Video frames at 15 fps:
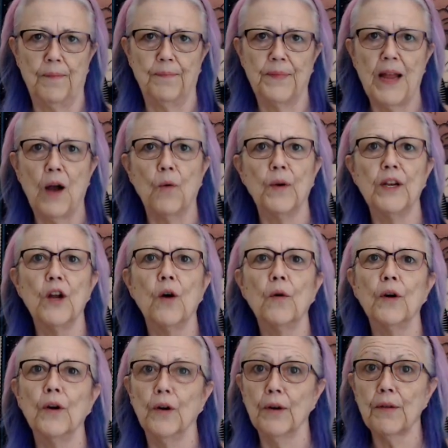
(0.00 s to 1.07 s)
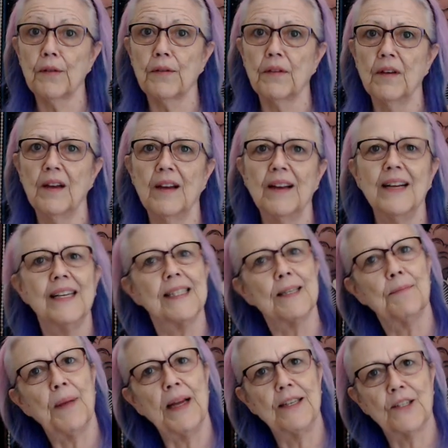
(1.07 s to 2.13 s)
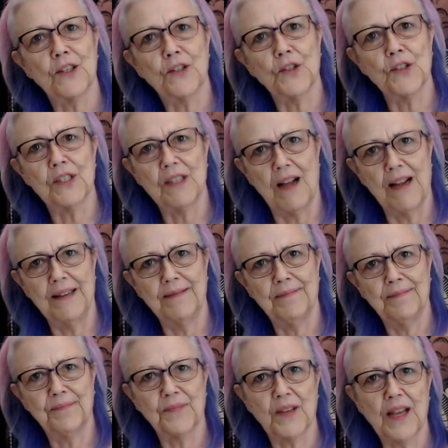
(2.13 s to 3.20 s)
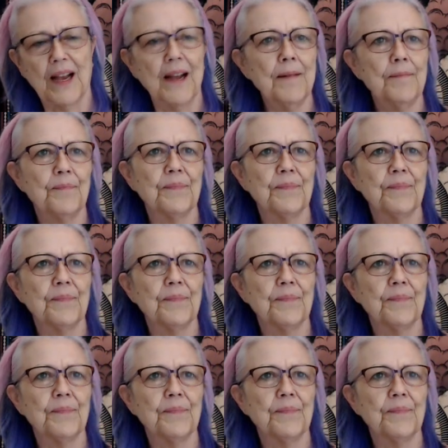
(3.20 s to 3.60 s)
Now we know Earth is a pentacle sign, okay?